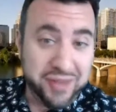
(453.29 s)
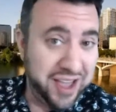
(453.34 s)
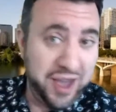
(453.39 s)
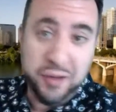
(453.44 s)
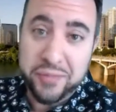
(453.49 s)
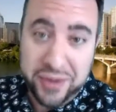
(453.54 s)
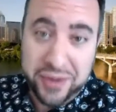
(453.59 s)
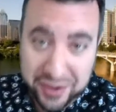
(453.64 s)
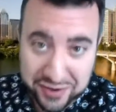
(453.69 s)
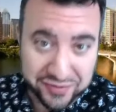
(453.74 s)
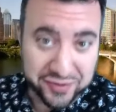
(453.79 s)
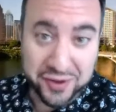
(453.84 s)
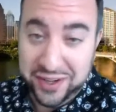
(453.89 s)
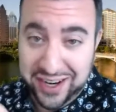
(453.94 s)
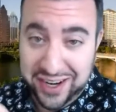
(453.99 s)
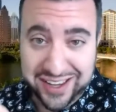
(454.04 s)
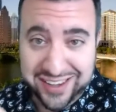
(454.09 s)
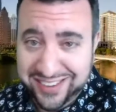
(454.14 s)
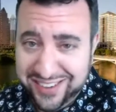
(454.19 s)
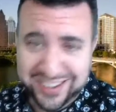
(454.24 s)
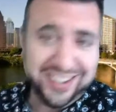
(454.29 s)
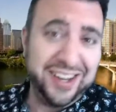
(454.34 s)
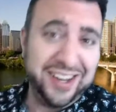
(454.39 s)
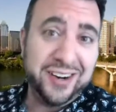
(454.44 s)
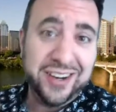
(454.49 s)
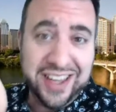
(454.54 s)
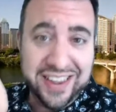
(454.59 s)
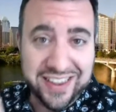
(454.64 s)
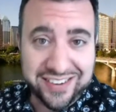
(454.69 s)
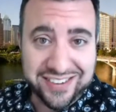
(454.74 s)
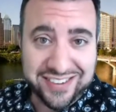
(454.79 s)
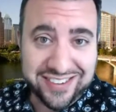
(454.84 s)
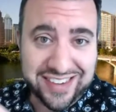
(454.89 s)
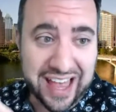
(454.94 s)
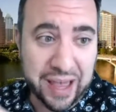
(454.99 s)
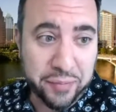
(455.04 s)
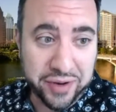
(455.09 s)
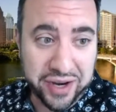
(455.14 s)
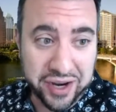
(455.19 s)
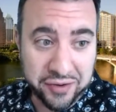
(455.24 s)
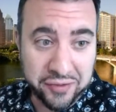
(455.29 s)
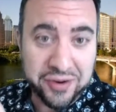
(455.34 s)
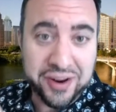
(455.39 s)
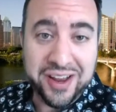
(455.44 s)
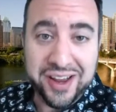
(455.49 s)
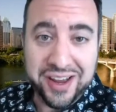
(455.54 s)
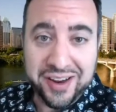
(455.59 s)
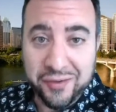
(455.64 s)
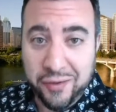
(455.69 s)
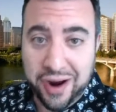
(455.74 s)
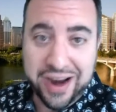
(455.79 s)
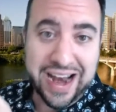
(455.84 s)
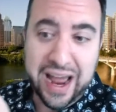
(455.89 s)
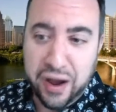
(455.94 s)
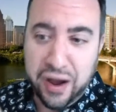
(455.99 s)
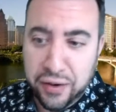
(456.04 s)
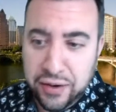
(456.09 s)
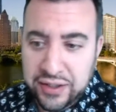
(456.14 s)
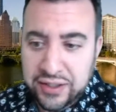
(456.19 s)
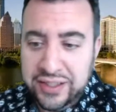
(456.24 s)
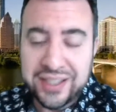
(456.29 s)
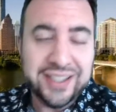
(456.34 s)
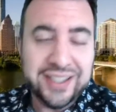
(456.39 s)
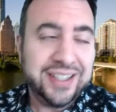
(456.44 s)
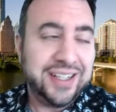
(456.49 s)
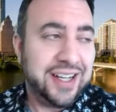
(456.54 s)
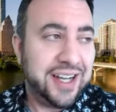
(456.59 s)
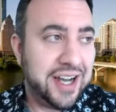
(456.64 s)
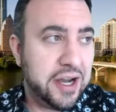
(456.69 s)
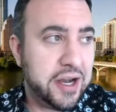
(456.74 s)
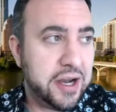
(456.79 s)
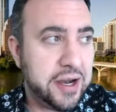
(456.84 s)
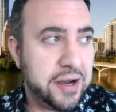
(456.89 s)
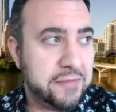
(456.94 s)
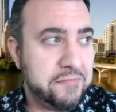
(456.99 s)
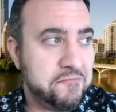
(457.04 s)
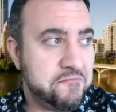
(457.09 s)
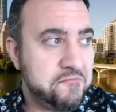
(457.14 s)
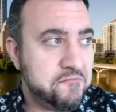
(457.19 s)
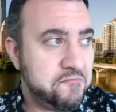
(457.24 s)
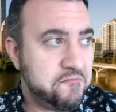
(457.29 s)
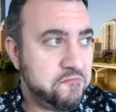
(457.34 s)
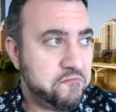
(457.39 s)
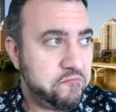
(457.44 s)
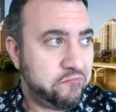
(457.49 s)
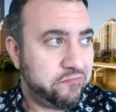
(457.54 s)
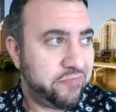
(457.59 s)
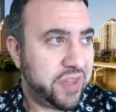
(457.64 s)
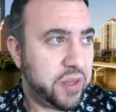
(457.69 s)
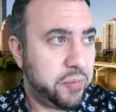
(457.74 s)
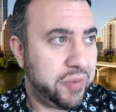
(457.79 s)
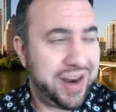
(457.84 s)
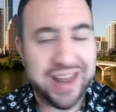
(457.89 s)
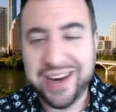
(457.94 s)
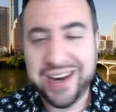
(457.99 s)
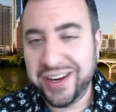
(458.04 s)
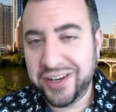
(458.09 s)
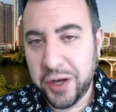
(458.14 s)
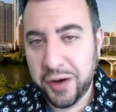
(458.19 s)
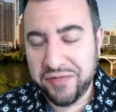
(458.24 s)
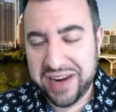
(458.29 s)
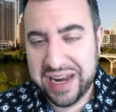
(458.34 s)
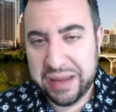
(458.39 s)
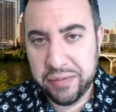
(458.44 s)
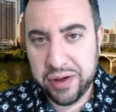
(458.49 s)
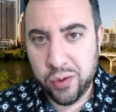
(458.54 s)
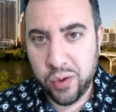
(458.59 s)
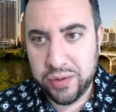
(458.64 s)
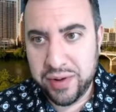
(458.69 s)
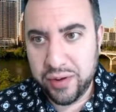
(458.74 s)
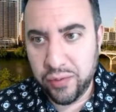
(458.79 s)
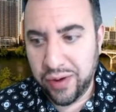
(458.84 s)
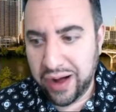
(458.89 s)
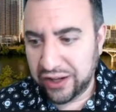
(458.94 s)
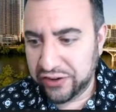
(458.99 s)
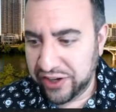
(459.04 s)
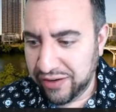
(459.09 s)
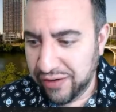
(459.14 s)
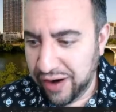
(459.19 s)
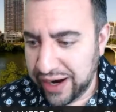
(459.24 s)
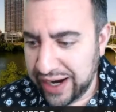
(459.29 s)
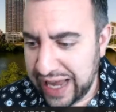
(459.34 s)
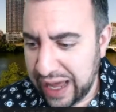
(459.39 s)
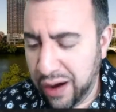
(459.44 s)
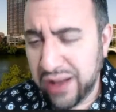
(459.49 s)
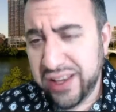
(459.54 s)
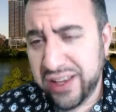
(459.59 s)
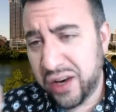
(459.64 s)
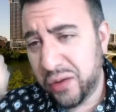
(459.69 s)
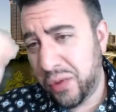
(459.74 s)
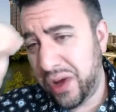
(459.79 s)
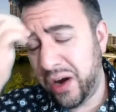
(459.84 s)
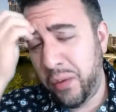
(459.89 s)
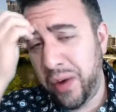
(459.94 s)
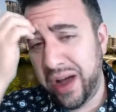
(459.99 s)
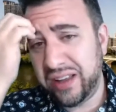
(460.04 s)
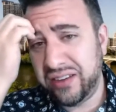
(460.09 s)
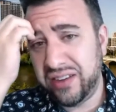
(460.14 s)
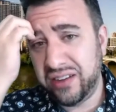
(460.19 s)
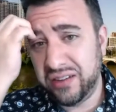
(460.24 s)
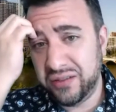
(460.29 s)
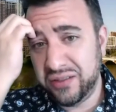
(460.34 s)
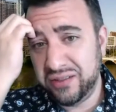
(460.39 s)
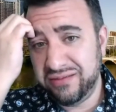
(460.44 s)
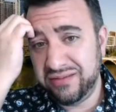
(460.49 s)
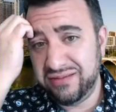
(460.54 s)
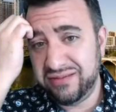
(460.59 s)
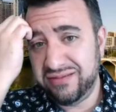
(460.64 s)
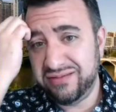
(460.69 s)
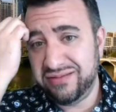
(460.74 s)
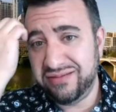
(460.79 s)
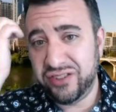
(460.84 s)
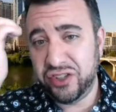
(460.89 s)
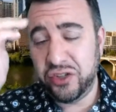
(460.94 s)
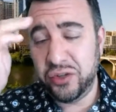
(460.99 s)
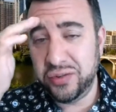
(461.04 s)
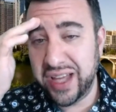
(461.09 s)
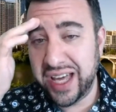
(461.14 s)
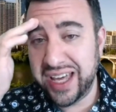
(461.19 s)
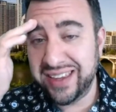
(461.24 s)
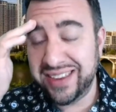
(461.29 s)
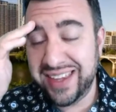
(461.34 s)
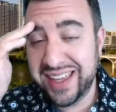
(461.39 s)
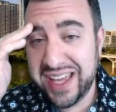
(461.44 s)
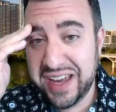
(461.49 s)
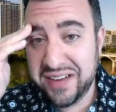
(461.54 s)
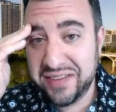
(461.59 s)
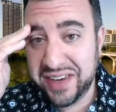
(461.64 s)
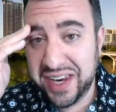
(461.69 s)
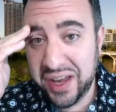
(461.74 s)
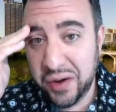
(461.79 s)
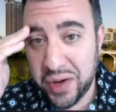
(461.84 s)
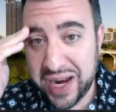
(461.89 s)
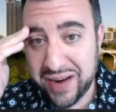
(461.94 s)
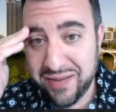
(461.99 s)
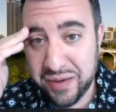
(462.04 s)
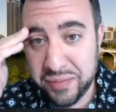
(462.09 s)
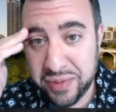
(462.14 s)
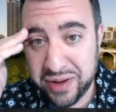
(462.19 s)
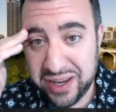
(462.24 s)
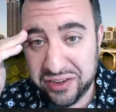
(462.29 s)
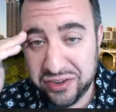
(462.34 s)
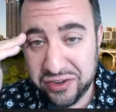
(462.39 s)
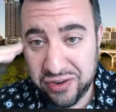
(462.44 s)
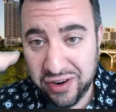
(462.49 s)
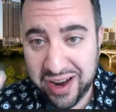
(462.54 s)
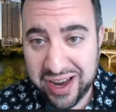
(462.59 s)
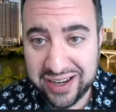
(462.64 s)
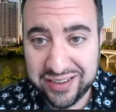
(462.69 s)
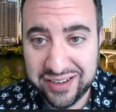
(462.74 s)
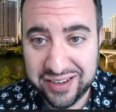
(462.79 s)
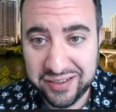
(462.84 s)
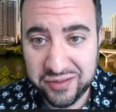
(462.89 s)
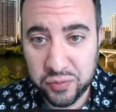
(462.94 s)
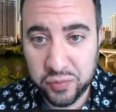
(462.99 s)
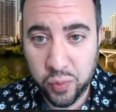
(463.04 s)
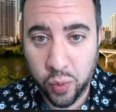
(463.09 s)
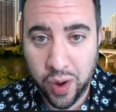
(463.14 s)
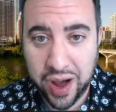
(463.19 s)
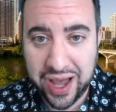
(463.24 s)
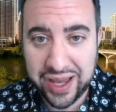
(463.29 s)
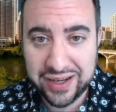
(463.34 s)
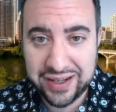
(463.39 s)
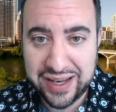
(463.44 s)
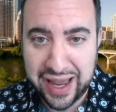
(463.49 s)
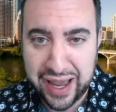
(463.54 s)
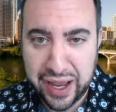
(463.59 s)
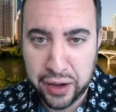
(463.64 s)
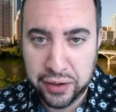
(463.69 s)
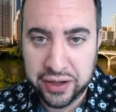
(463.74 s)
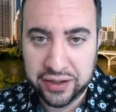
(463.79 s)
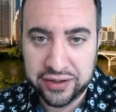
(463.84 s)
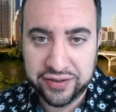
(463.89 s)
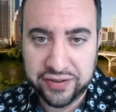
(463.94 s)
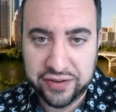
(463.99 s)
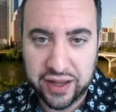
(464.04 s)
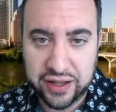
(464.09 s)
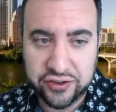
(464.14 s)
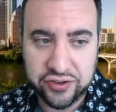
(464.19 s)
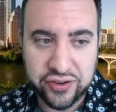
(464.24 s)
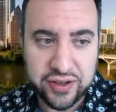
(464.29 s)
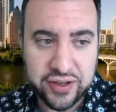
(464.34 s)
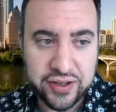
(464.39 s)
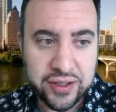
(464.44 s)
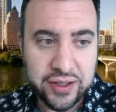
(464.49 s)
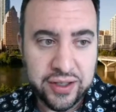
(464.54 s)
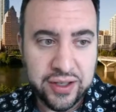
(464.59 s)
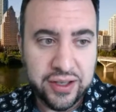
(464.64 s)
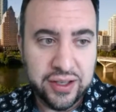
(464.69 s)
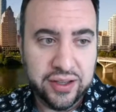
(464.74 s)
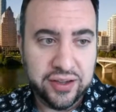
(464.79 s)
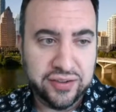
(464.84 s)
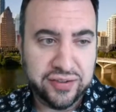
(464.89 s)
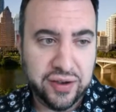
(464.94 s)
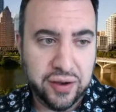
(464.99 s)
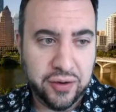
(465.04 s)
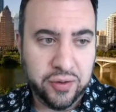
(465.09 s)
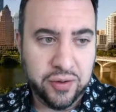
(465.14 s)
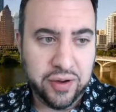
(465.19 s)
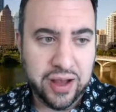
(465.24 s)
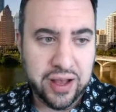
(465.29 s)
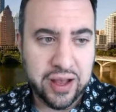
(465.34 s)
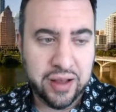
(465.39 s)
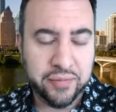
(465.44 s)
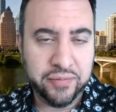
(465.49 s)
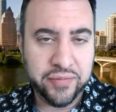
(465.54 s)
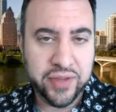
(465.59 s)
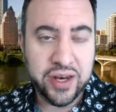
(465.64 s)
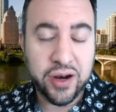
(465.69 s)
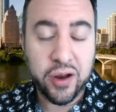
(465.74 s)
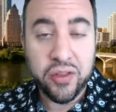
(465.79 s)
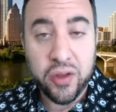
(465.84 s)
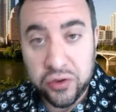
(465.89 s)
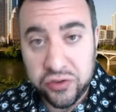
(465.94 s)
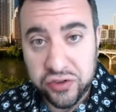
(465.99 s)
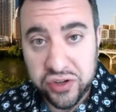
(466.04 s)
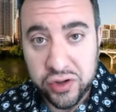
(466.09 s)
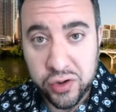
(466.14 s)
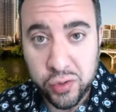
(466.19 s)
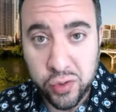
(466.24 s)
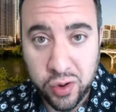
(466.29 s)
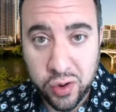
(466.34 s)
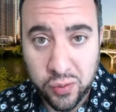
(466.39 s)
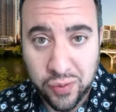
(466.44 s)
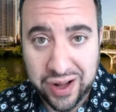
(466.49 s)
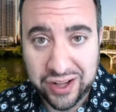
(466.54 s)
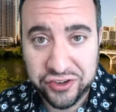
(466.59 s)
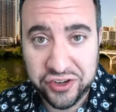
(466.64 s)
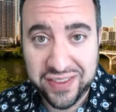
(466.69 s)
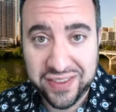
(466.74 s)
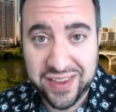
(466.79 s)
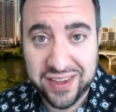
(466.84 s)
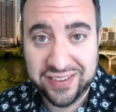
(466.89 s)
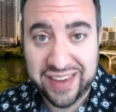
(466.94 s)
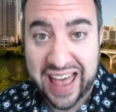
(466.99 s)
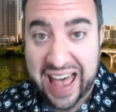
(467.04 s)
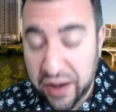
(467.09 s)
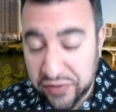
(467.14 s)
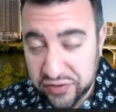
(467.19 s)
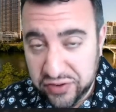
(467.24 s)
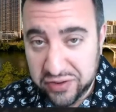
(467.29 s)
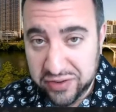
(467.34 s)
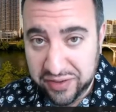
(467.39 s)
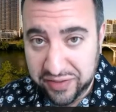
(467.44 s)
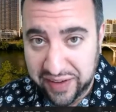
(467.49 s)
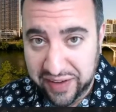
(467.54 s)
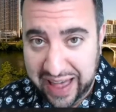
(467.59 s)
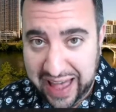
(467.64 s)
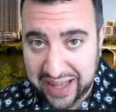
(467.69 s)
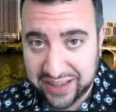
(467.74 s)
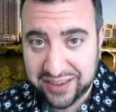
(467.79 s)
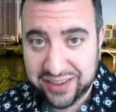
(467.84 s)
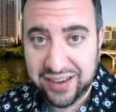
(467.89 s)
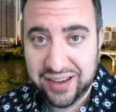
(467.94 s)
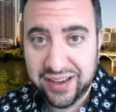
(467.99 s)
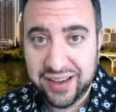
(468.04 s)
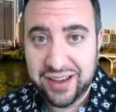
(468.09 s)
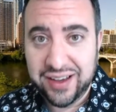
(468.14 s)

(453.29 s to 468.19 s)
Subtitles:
me how beautiful it is. Clearly, this is happening right now. But I didn't know if anybody would be watching right now. I didn't want to wait till too late in the evening when everybody's trying to wind down and such. So, those of you who are watching this after the fact,